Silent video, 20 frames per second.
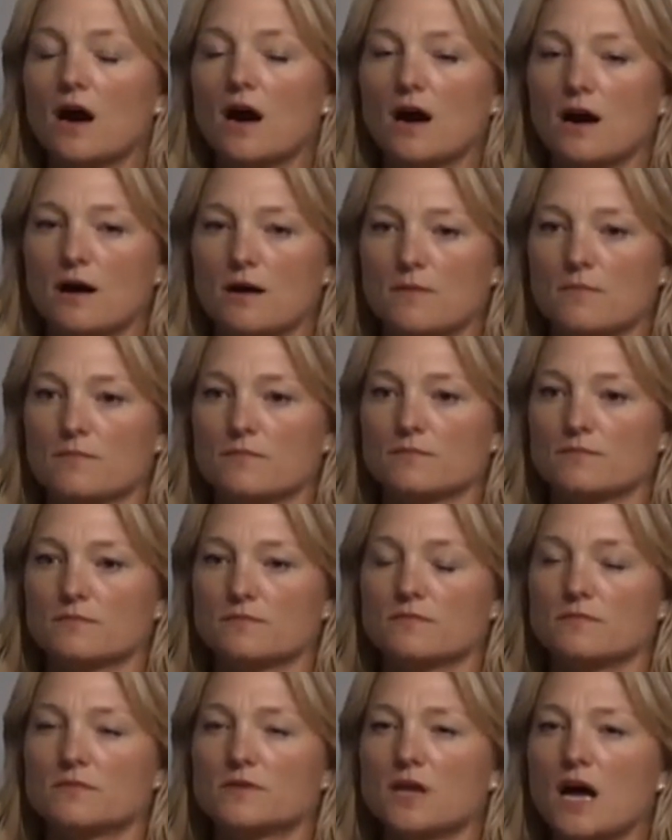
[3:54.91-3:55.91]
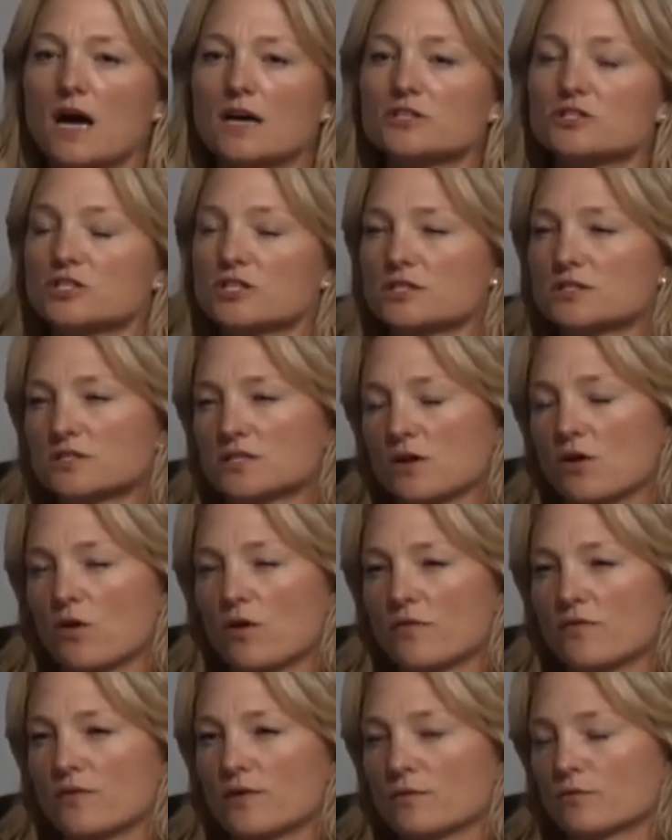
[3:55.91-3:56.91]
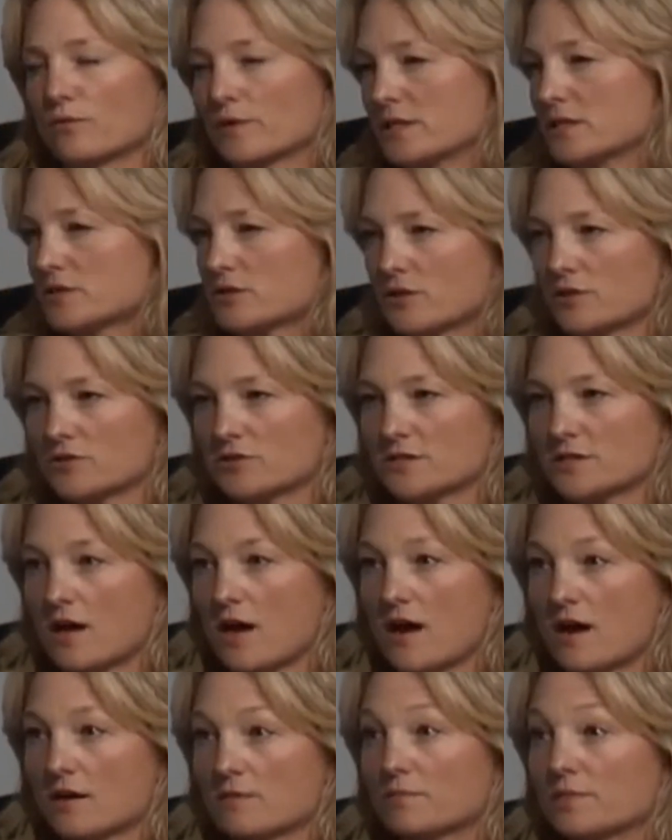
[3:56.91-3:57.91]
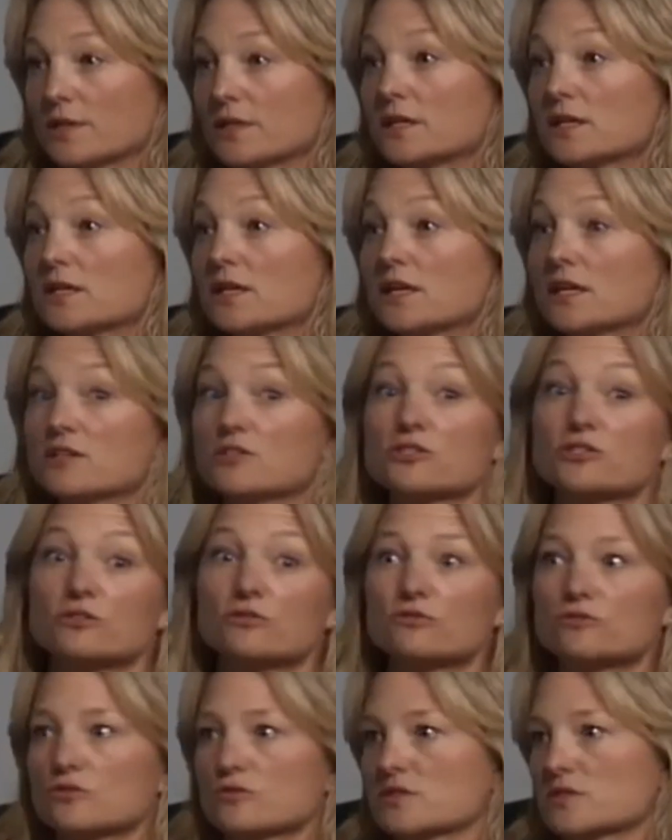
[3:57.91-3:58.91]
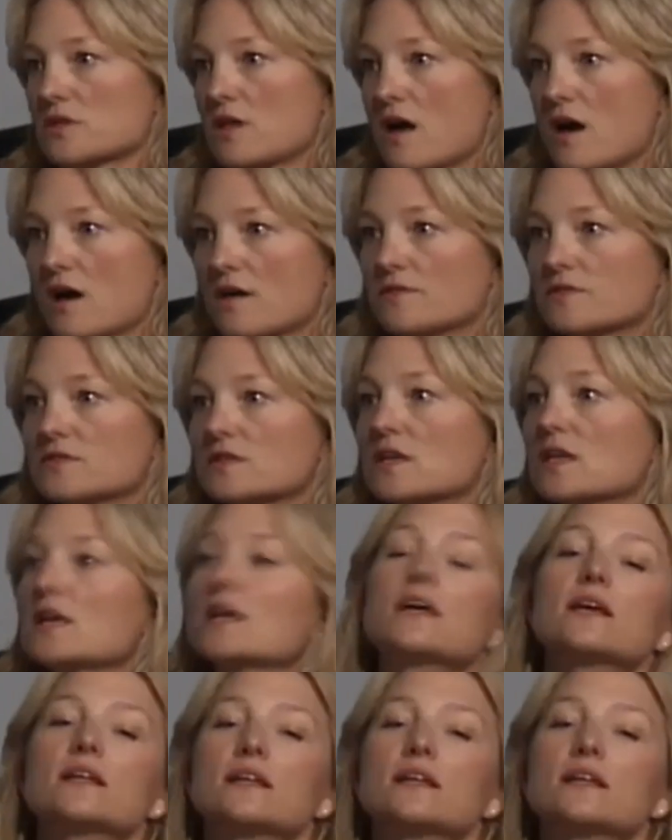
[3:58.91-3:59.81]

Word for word: Um, not just on the research side, but in children's lives. Right.